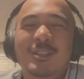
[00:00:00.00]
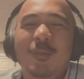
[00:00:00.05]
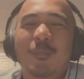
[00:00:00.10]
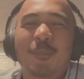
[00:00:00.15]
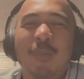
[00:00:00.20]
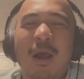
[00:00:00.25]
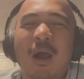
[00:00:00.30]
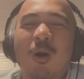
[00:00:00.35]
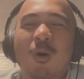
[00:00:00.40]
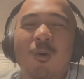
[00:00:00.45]

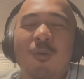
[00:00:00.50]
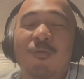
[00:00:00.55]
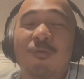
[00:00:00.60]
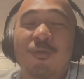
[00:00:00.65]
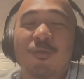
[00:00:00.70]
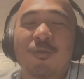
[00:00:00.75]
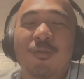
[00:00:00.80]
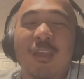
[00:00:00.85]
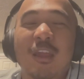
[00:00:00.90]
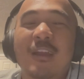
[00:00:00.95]
a
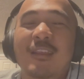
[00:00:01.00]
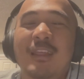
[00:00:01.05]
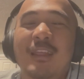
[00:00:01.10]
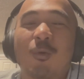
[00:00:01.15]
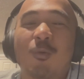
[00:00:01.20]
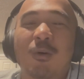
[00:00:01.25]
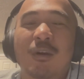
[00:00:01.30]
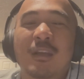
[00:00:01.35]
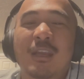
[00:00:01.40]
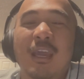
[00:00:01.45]
powerful thing that
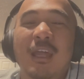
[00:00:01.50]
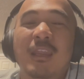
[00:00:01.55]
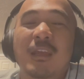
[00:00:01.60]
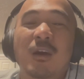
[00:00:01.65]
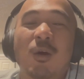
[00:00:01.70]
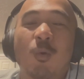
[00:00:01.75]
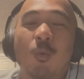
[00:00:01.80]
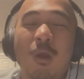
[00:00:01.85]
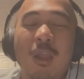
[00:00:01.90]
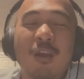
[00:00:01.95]
we're getting
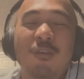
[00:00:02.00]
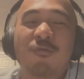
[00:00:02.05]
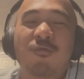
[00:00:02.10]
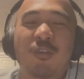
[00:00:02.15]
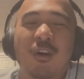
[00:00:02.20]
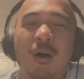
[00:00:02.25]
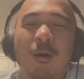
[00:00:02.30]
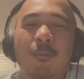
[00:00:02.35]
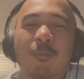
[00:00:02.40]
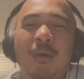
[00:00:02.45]
away
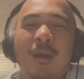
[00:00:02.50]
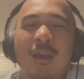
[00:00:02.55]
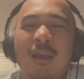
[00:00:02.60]
from.